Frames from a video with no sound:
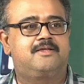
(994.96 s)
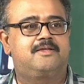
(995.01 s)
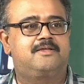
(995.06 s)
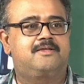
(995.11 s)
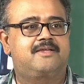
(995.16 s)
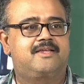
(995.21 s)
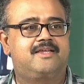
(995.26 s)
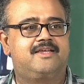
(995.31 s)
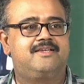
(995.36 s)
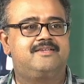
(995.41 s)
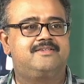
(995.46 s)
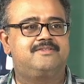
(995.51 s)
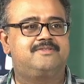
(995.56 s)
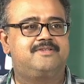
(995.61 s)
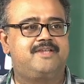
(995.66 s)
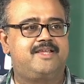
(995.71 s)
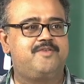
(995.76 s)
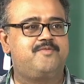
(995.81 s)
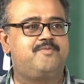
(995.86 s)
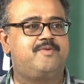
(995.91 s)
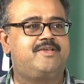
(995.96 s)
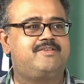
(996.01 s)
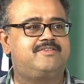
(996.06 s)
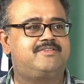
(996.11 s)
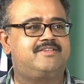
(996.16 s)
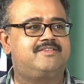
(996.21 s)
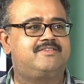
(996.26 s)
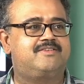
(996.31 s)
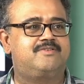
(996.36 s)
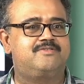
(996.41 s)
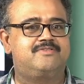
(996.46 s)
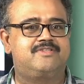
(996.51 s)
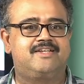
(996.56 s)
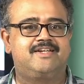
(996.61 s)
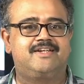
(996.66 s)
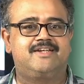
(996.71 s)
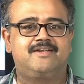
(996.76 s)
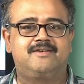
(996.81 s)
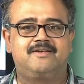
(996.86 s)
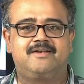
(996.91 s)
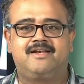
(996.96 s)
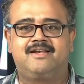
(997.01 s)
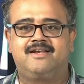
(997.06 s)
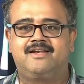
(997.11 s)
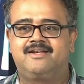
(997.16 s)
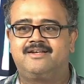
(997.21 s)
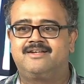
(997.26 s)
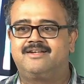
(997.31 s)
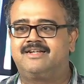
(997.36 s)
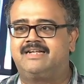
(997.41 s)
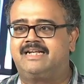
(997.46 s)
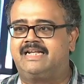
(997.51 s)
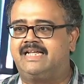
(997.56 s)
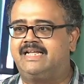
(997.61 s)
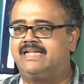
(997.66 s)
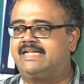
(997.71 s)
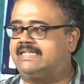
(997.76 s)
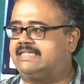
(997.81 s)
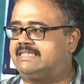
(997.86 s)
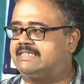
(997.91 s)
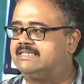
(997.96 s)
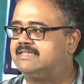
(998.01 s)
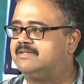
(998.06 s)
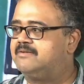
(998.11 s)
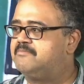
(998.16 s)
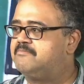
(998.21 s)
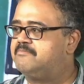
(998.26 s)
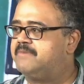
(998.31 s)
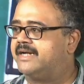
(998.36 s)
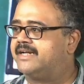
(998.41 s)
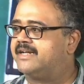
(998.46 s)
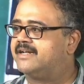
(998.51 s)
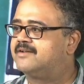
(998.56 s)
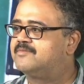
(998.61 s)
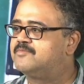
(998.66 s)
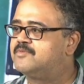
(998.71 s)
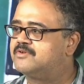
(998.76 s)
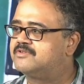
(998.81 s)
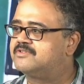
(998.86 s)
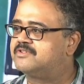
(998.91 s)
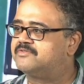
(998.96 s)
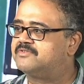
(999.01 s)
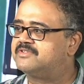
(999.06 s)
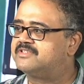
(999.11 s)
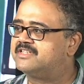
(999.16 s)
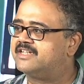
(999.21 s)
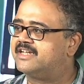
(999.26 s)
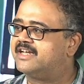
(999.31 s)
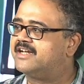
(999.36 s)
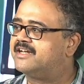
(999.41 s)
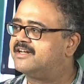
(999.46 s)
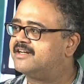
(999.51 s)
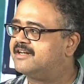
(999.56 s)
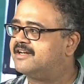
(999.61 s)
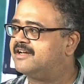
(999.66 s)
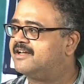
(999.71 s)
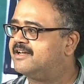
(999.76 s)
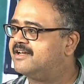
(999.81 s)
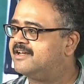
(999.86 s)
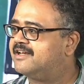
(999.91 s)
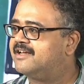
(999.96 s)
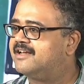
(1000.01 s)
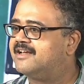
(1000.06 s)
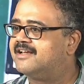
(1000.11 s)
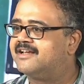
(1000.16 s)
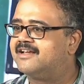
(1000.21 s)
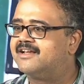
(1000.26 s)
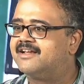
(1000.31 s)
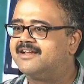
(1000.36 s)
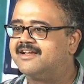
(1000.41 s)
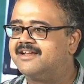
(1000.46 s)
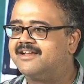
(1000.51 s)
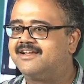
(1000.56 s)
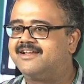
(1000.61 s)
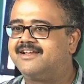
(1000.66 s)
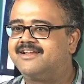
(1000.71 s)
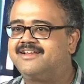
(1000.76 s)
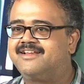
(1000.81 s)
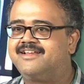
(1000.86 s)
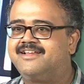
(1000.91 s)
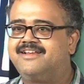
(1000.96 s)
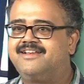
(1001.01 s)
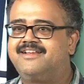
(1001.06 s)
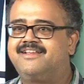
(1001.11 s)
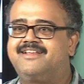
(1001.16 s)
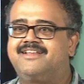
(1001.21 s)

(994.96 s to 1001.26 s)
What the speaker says: Okay. So naive Bayes just sounds a little better, more sophisticated. Right.